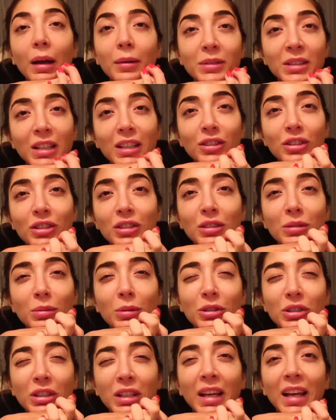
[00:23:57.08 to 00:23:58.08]
I was actually just
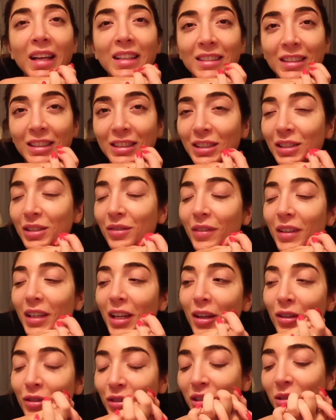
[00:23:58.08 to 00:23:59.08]
watching Kensington's
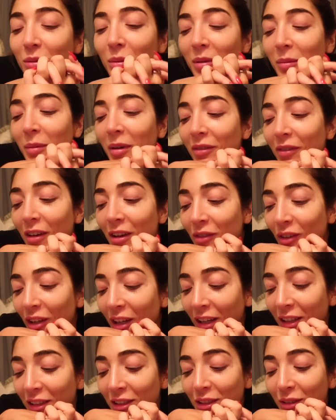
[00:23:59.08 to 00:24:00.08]
video. She's one of my favorite
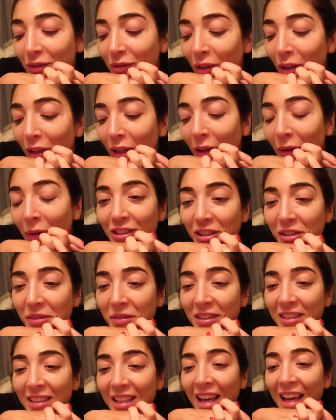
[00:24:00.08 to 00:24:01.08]
girls to follow. She
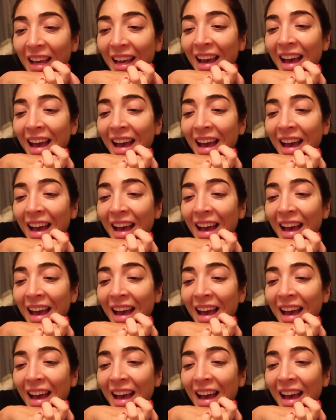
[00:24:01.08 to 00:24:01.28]
was saying